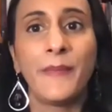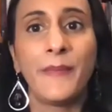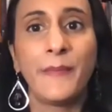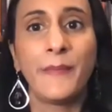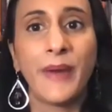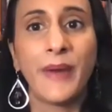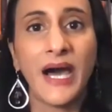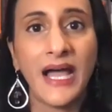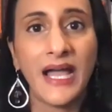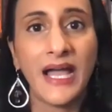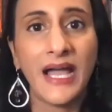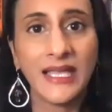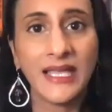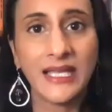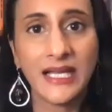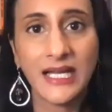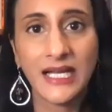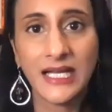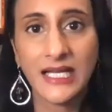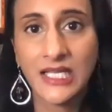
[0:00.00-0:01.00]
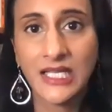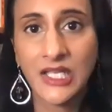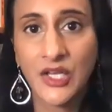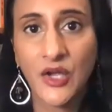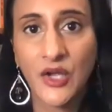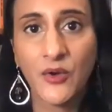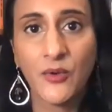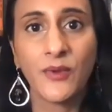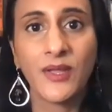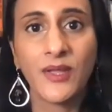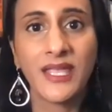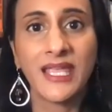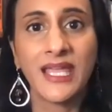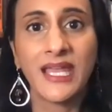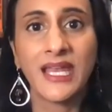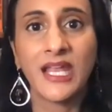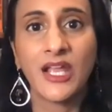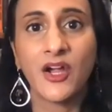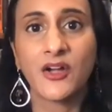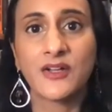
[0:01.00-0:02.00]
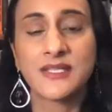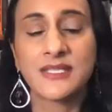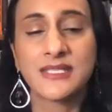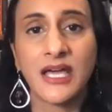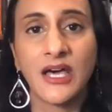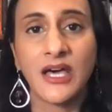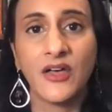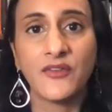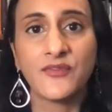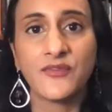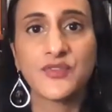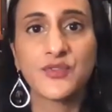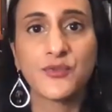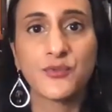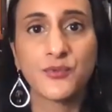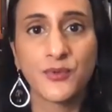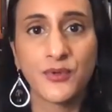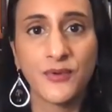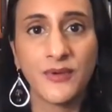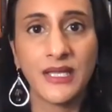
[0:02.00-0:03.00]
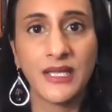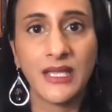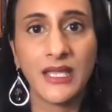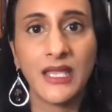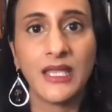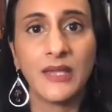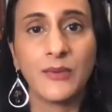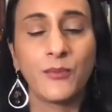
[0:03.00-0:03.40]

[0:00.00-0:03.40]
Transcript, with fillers: by you know getting ourselves through it